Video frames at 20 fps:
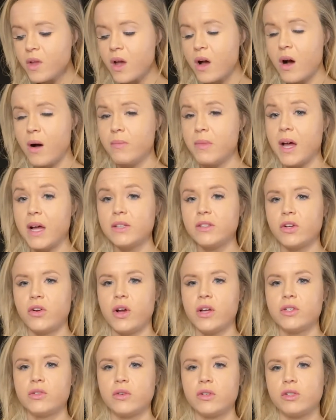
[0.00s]
that is a
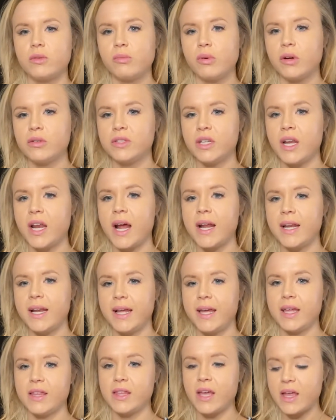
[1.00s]
great source of protein. I
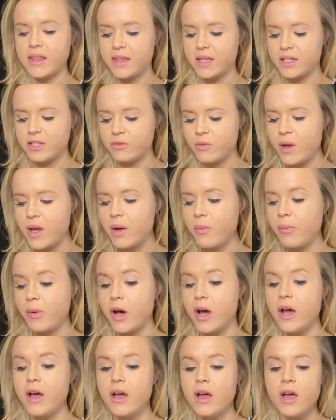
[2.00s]
didn't get that this week,
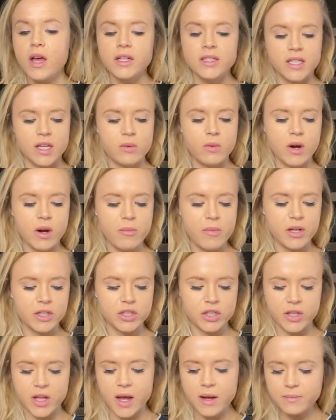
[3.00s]
but did want to
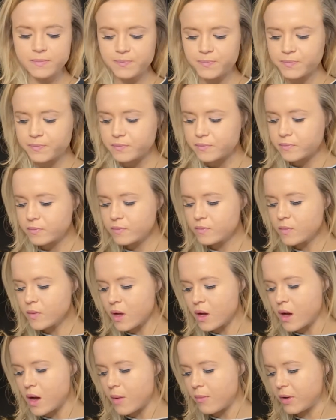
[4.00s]
mention that.
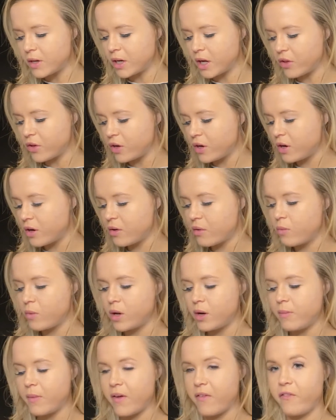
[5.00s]
Another
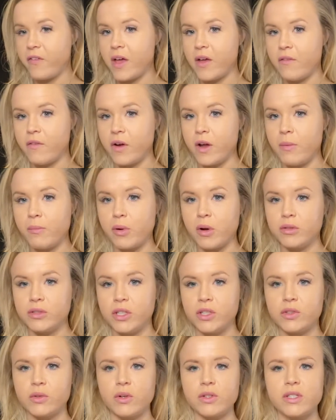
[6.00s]
one of my favorite
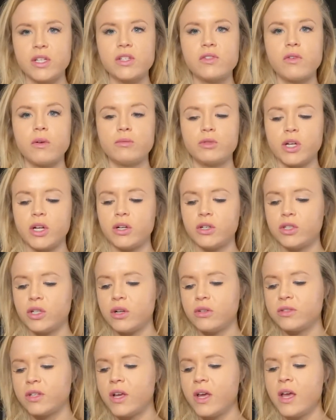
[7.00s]
protein sources from Trader
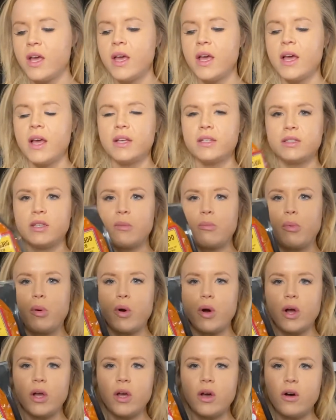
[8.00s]
Joe's is the
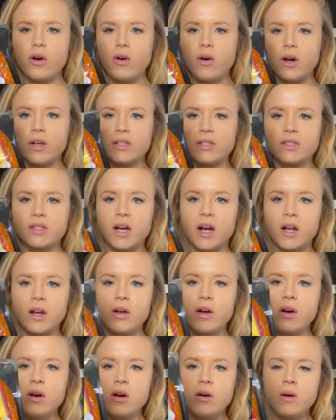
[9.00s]
pollo
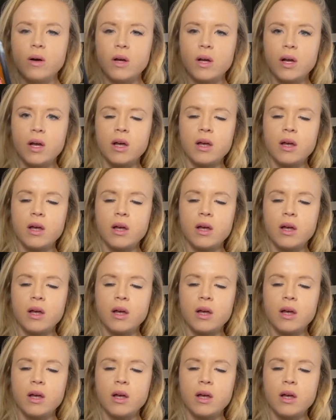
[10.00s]
asado.